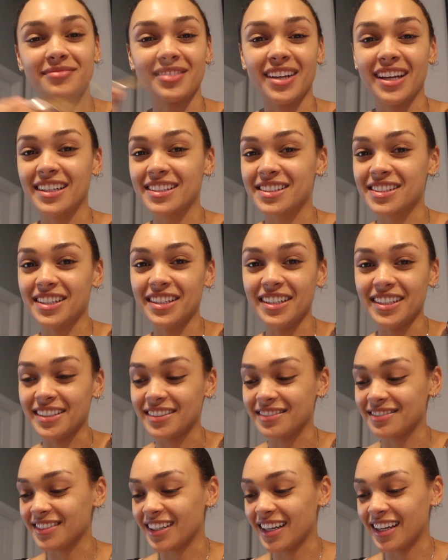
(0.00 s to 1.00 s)
it's
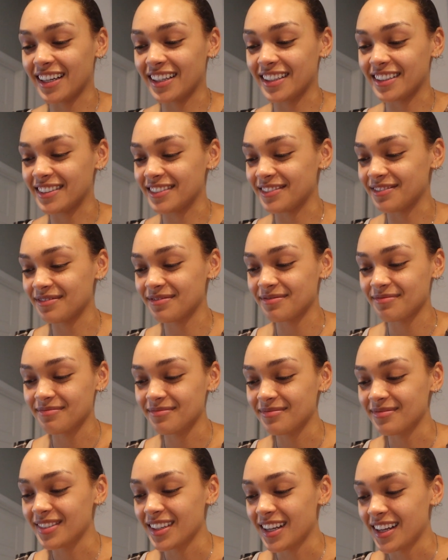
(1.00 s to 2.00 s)
good. I
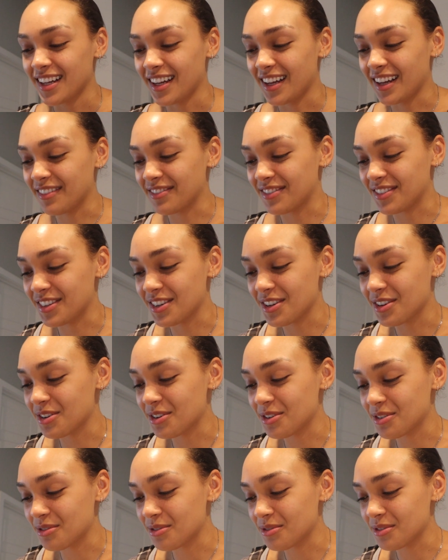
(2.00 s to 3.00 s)
have
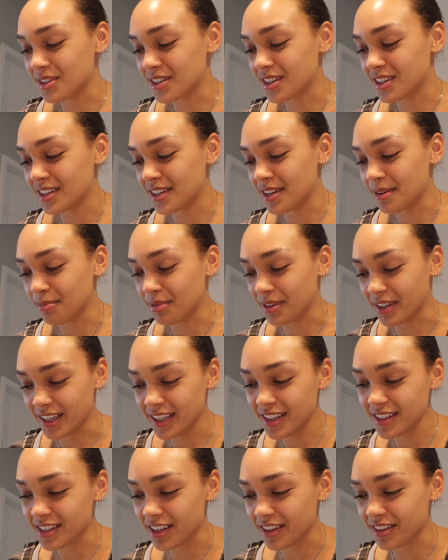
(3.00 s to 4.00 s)
no
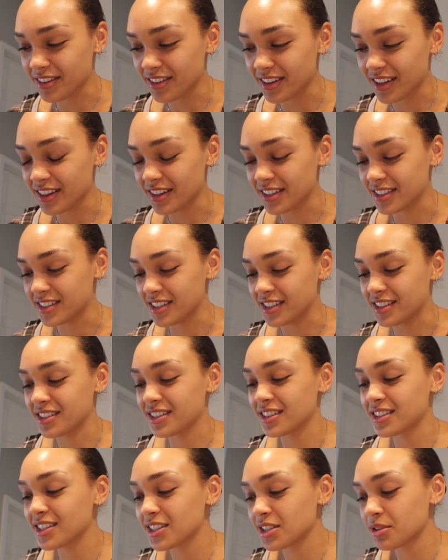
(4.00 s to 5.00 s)
complaints other than the
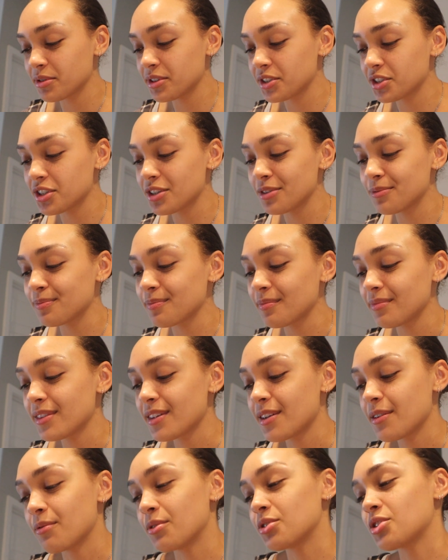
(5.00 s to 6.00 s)
seasoning situation,
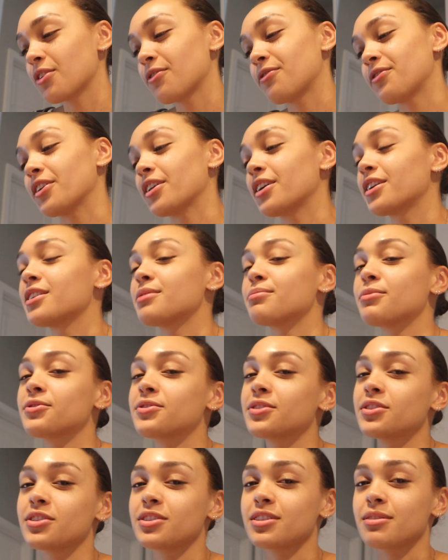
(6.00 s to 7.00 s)
which I feel like is
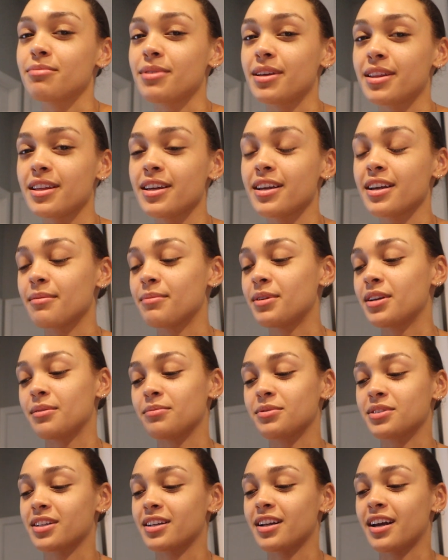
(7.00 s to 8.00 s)
mostly just a me thing. I mean, I'm
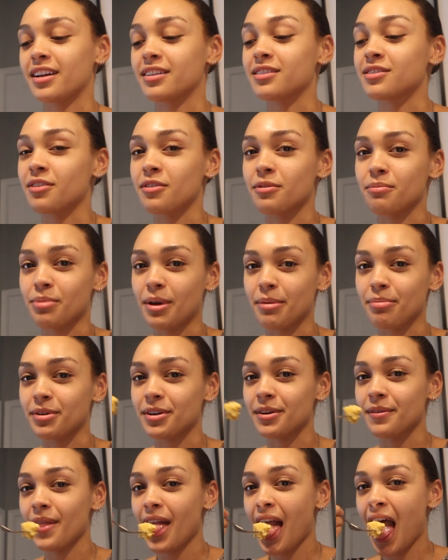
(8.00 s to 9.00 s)
just gonna add salt and
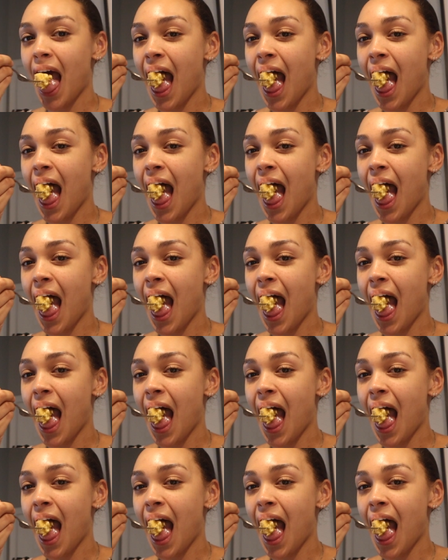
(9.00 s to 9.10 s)
pepper.